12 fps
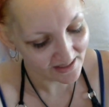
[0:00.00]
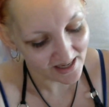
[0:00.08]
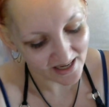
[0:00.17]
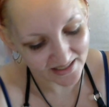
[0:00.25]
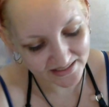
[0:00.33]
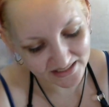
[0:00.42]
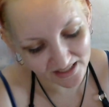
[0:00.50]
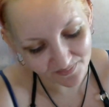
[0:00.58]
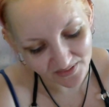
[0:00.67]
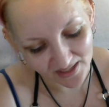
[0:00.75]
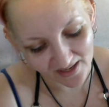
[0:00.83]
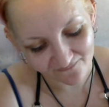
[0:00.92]
I stopped
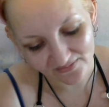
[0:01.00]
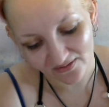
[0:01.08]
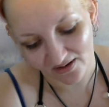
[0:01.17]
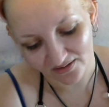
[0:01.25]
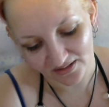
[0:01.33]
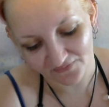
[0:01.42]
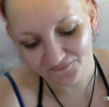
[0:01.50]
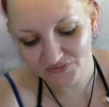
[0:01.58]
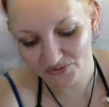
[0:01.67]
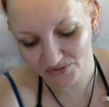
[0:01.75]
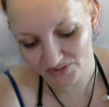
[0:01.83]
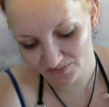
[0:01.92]
laughing long enough
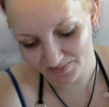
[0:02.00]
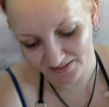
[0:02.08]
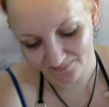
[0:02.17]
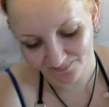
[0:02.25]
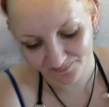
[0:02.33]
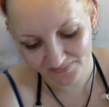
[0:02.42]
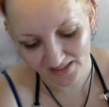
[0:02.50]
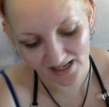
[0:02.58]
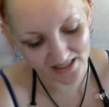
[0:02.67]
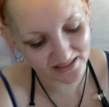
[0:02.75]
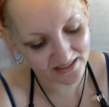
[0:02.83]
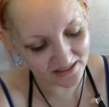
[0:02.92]
to explain.
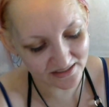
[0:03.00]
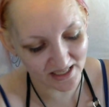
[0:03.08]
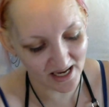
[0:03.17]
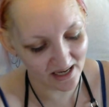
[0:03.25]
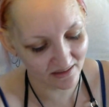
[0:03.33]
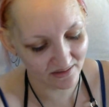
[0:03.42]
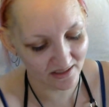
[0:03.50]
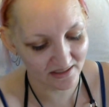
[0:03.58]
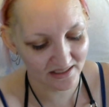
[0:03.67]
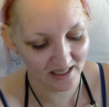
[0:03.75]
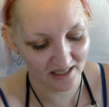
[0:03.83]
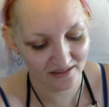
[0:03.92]
I kicked the hell out
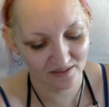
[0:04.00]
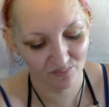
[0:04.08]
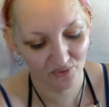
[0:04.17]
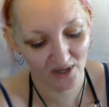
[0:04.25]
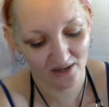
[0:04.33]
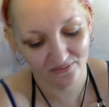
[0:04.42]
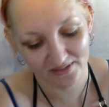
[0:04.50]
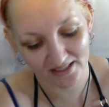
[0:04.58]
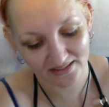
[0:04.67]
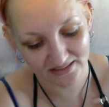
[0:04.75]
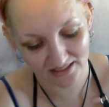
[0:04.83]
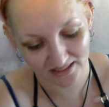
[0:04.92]
of Kathy Brown
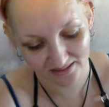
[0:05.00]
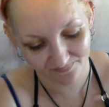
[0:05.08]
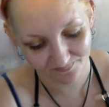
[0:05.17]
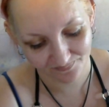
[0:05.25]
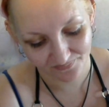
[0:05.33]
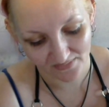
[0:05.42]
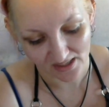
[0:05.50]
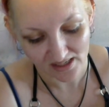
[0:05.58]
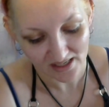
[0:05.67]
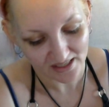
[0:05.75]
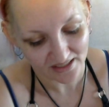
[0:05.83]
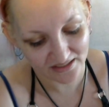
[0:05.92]
last night.
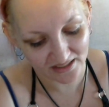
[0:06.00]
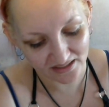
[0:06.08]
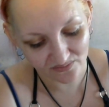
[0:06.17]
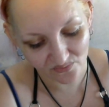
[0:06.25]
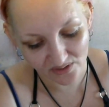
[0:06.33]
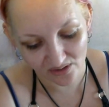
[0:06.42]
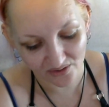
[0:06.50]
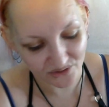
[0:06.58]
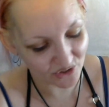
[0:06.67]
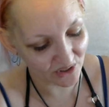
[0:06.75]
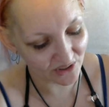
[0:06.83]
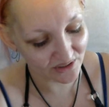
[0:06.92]
Then we all
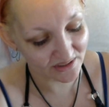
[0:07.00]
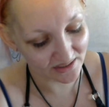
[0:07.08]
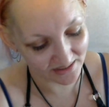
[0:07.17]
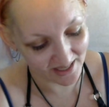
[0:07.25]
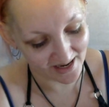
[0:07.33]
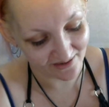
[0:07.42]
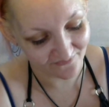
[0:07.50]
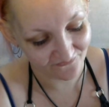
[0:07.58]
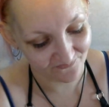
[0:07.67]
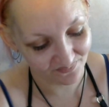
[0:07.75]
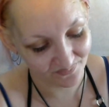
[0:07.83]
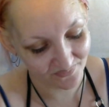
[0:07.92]
started to laugh.
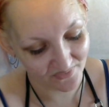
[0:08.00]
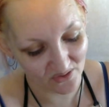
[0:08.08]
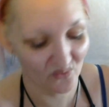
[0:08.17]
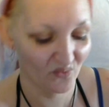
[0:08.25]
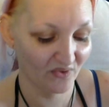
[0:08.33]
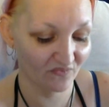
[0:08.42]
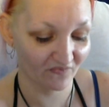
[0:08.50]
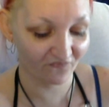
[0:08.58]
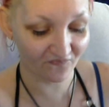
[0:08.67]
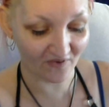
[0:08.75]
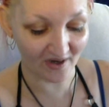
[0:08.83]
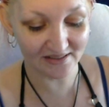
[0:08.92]
When we
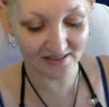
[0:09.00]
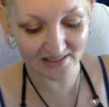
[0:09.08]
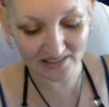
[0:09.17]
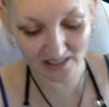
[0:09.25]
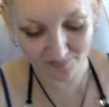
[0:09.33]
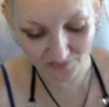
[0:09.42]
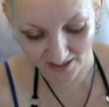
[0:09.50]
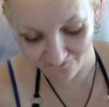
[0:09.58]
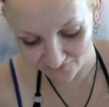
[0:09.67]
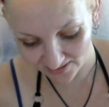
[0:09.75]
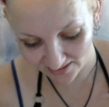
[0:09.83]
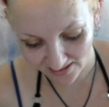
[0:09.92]
finally stopped
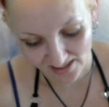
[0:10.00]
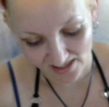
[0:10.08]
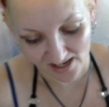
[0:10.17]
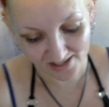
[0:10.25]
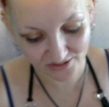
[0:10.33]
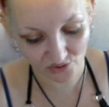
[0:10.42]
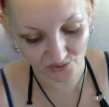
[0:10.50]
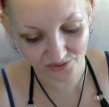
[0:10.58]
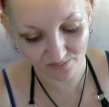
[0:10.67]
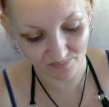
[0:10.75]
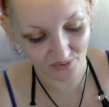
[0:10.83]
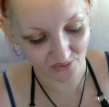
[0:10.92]
laughing, I told
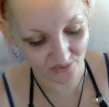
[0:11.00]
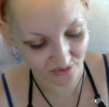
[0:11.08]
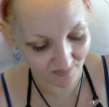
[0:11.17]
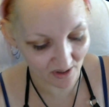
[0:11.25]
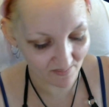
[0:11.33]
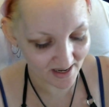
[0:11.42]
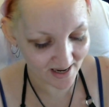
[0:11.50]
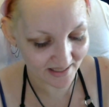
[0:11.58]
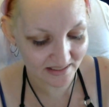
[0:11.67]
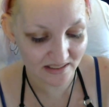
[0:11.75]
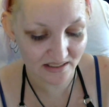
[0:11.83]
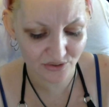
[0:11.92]
them both about my
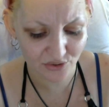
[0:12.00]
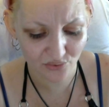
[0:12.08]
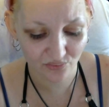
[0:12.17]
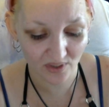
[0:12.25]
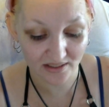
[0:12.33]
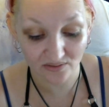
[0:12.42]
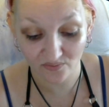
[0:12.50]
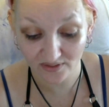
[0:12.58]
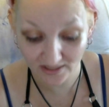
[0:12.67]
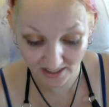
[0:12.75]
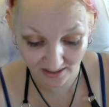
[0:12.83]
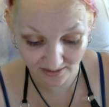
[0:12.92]
accidental run-in
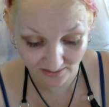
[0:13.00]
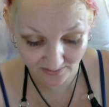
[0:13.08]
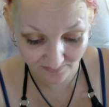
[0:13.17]
with Kathy.